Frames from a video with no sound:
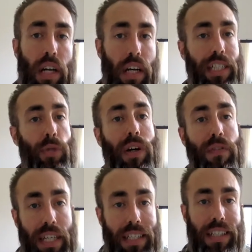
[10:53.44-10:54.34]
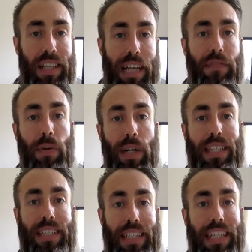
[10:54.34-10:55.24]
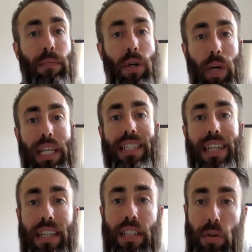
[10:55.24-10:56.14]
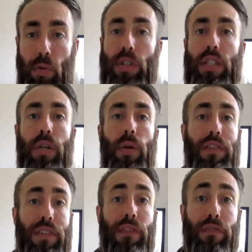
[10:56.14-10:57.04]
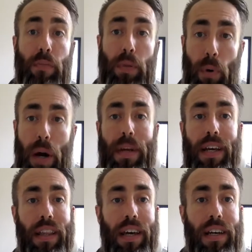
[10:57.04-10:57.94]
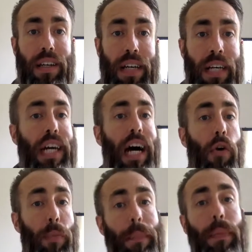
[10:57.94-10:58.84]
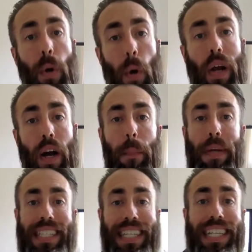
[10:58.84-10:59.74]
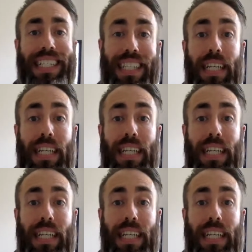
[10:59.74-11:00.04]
As 12 Years a Slave director Steve McQueen said in Toronto after the film's premiere there, "I remember growing up and seeing Sidney